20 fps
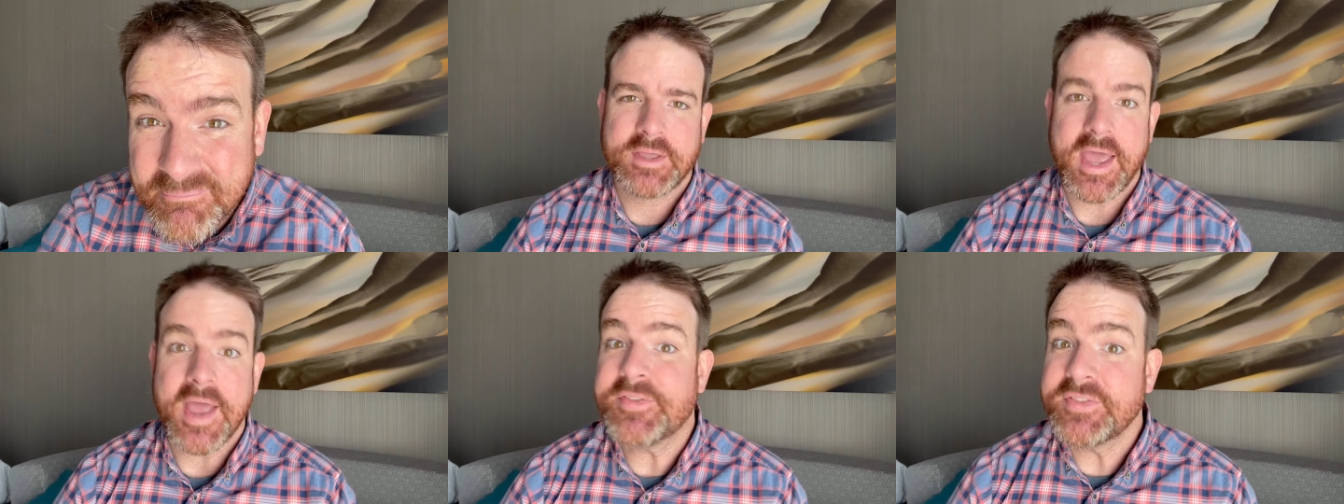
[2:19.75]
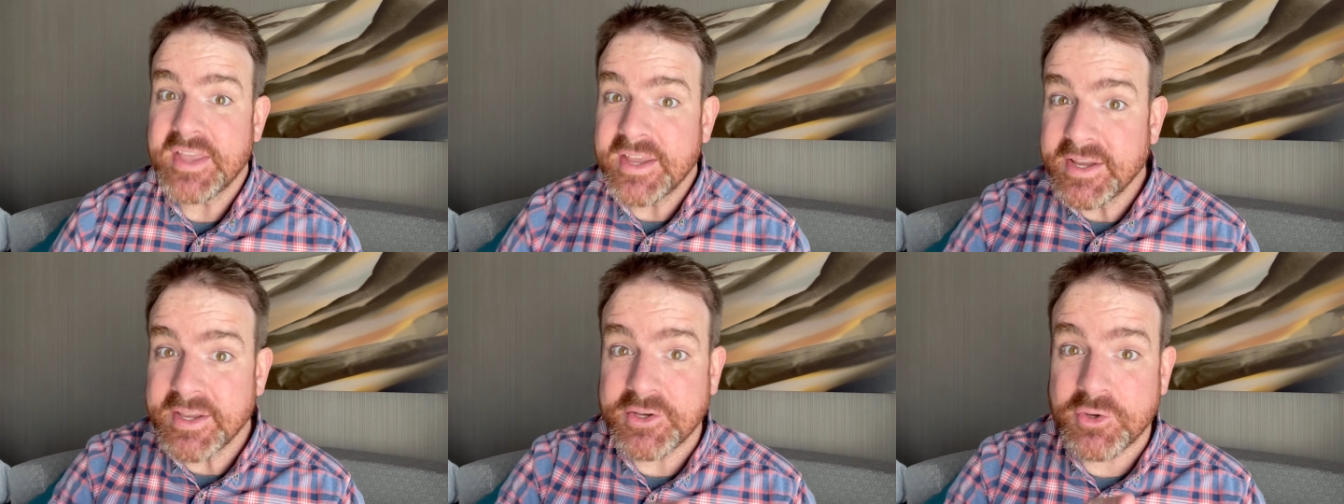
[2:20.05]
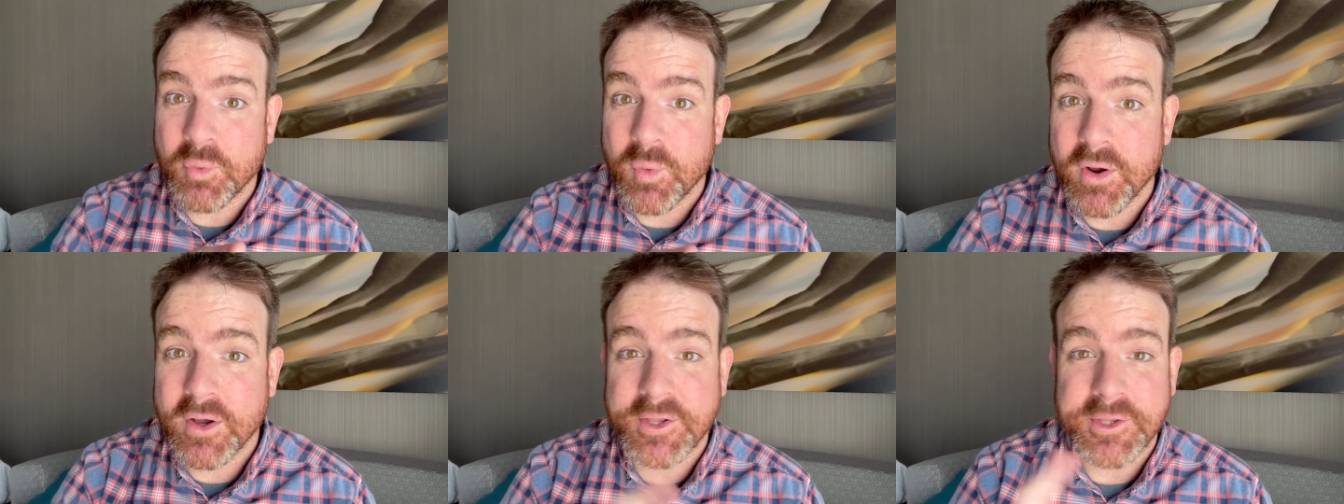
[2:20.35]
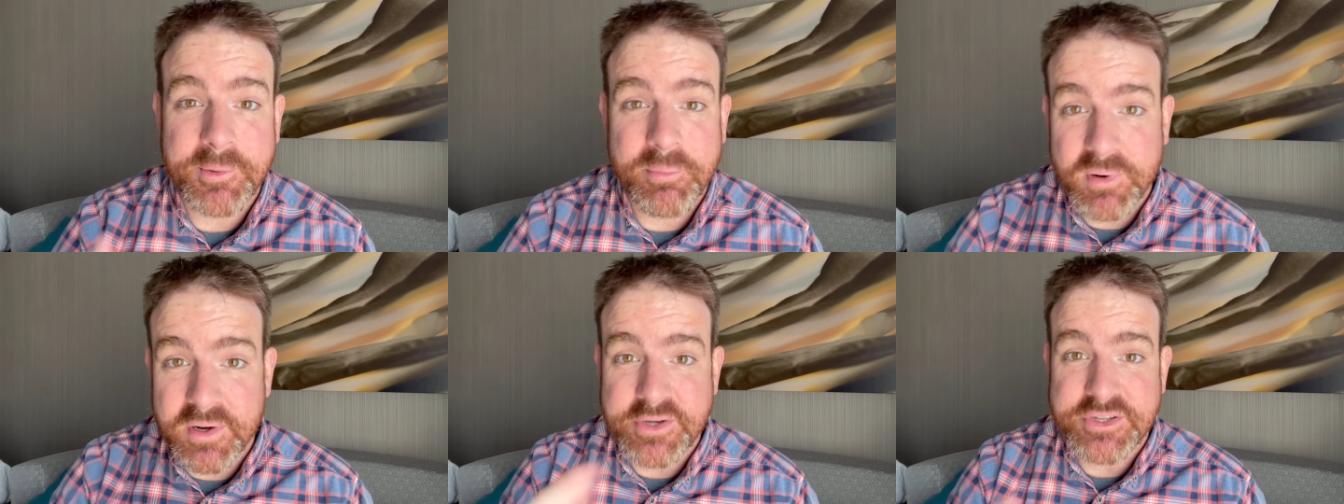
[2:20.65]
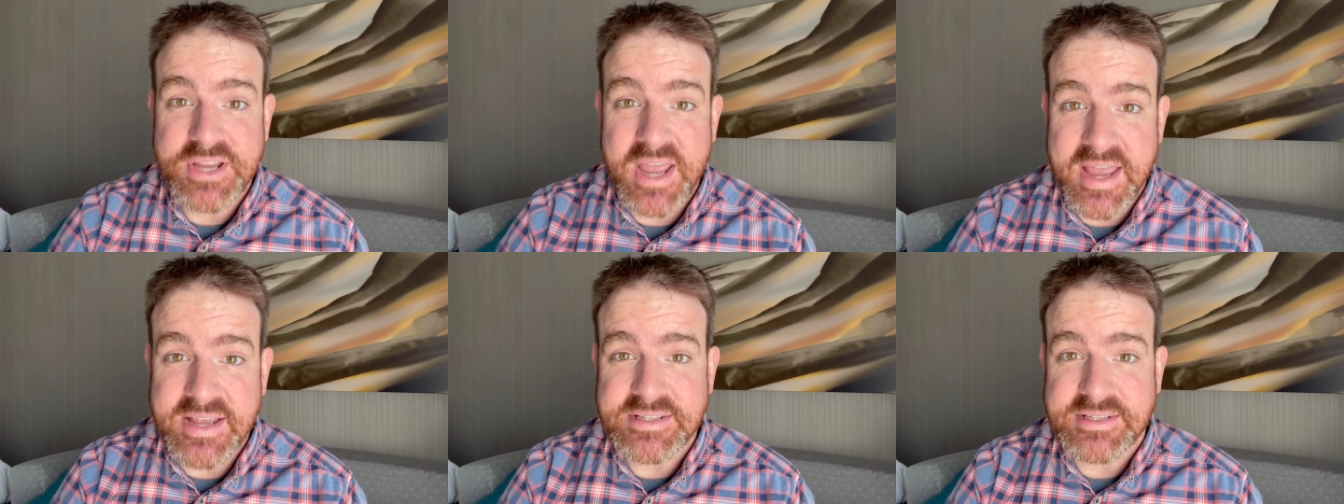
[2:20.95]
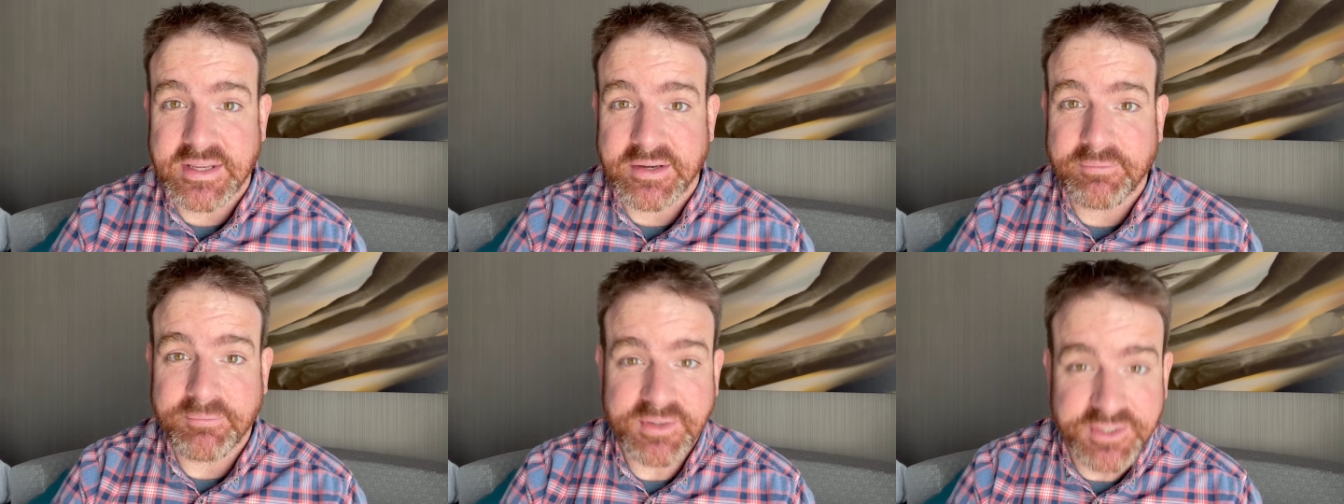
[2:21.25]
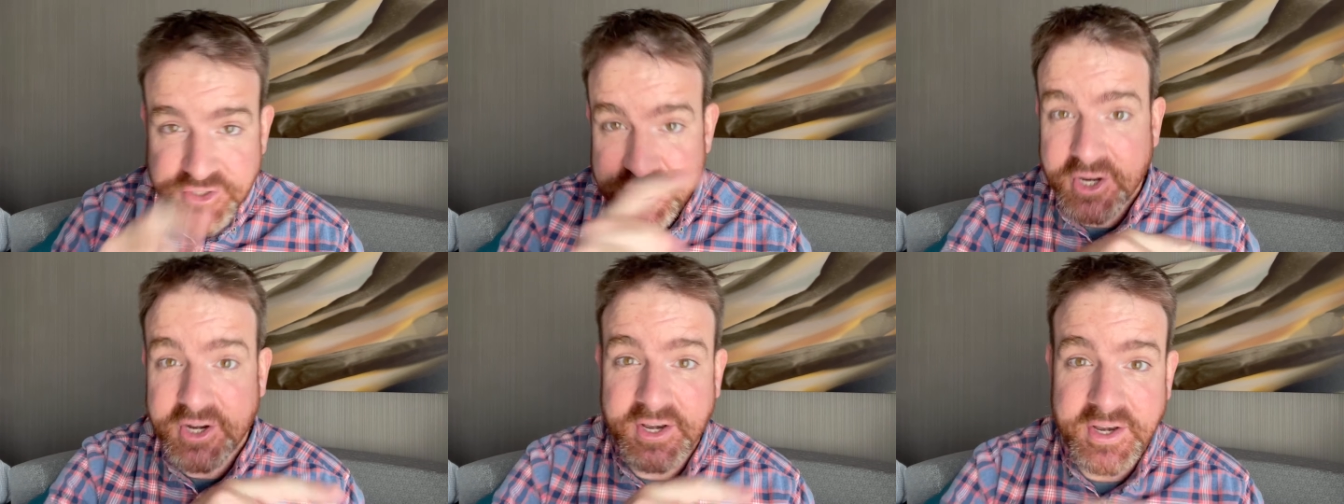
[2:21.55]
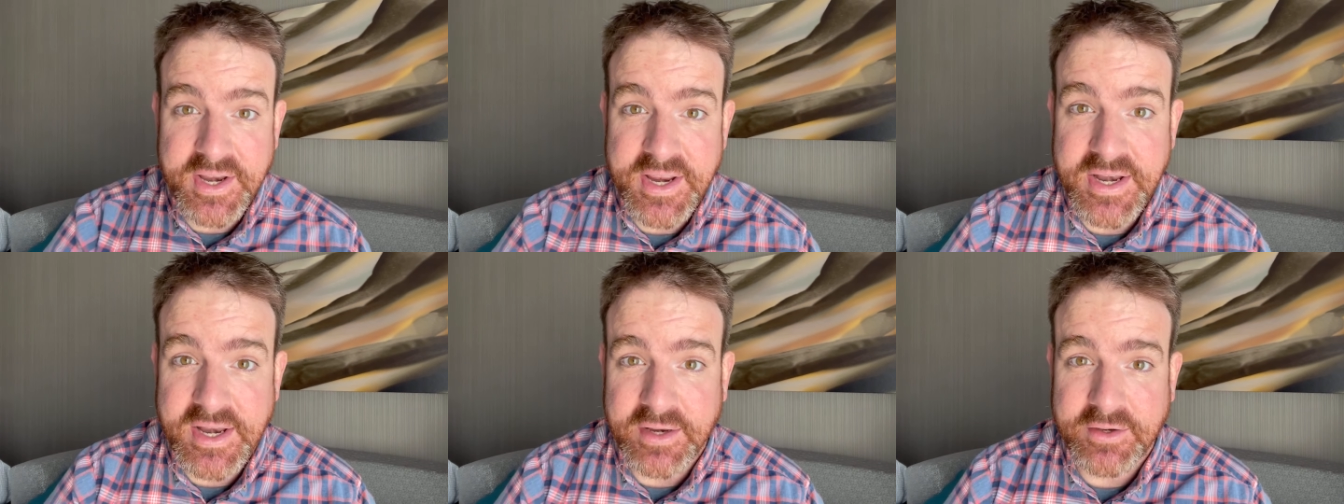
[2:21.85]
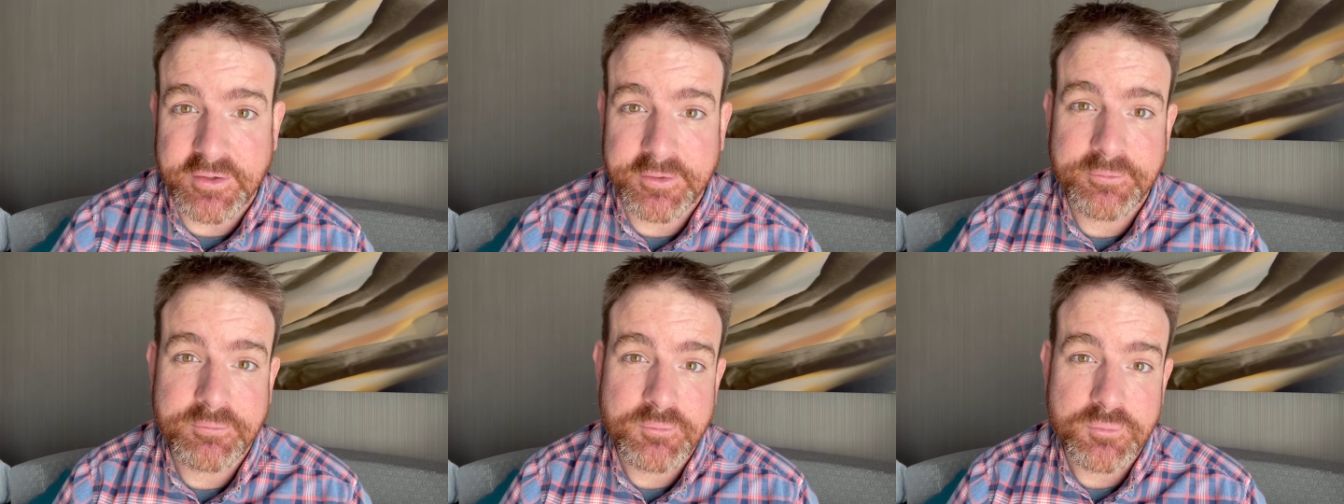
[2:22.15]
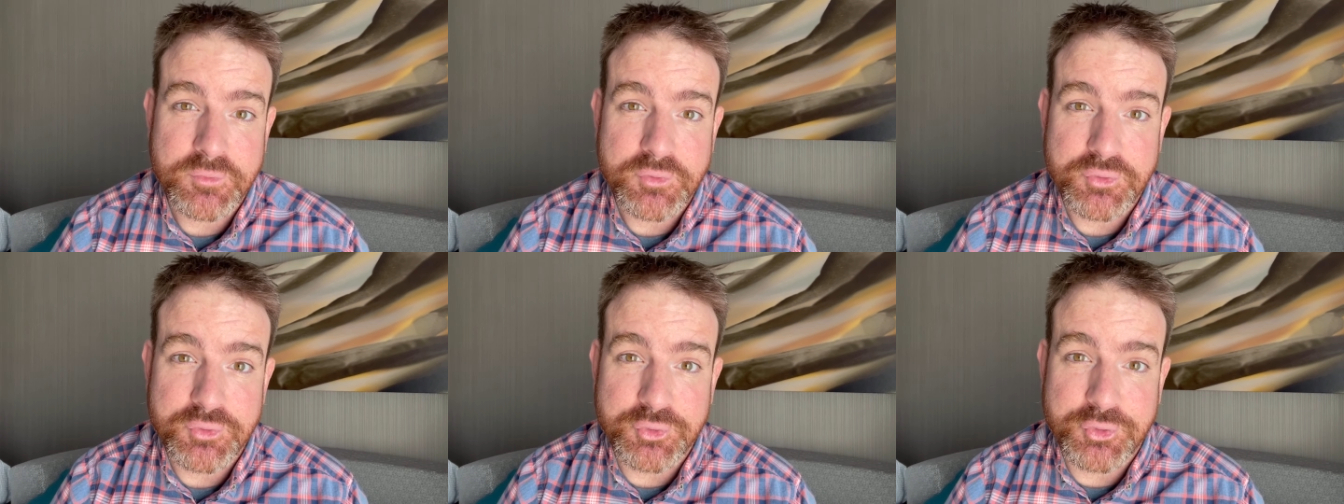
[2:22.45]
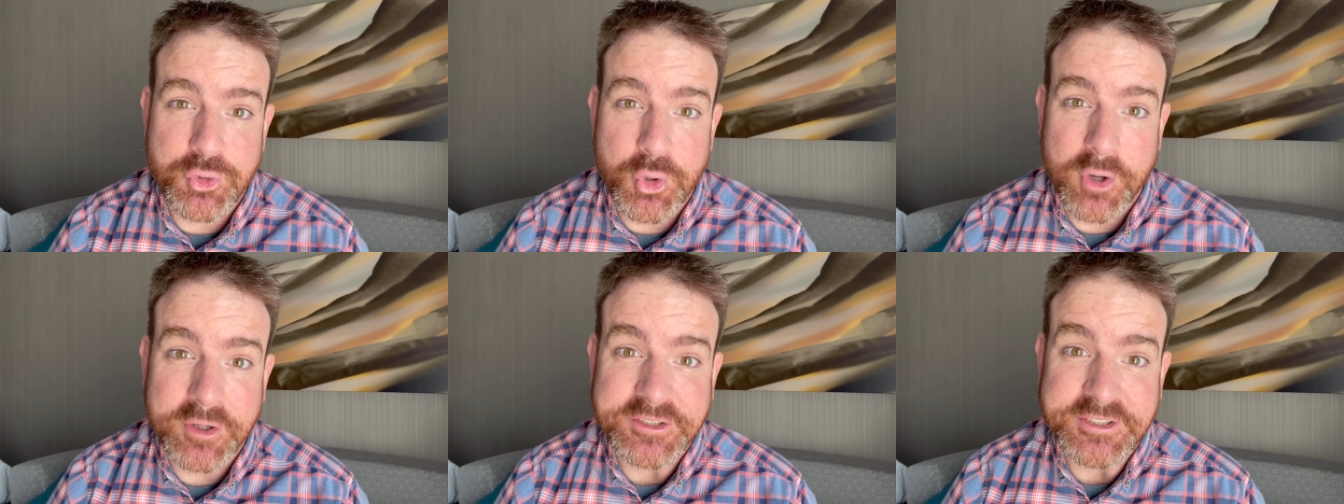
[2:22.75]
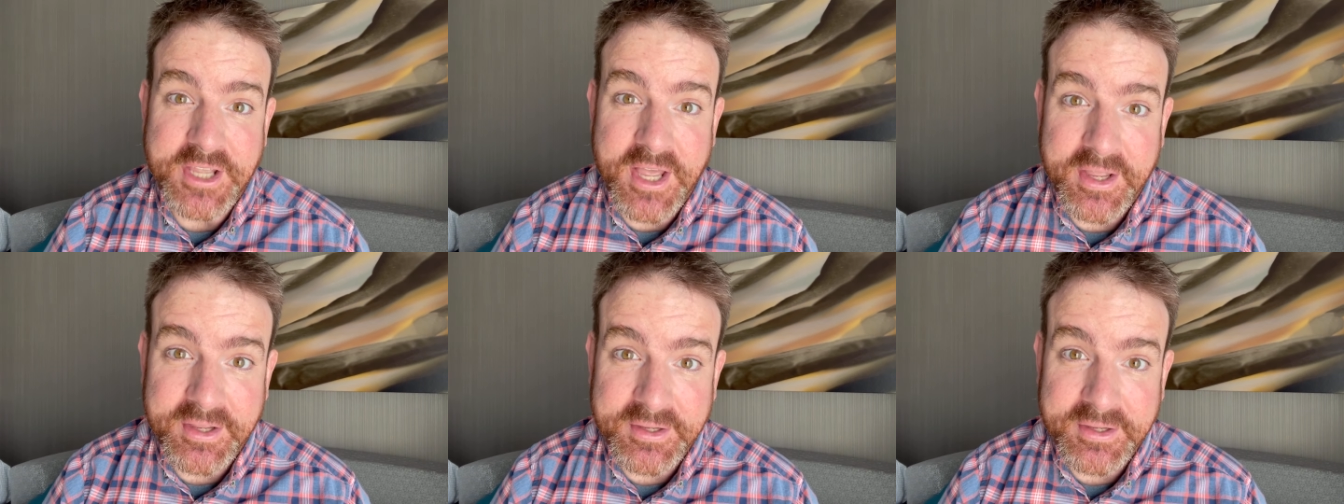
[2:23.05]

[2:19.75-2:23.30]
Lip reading: And then get to work on the British accent, because you're going to need it. Doctor.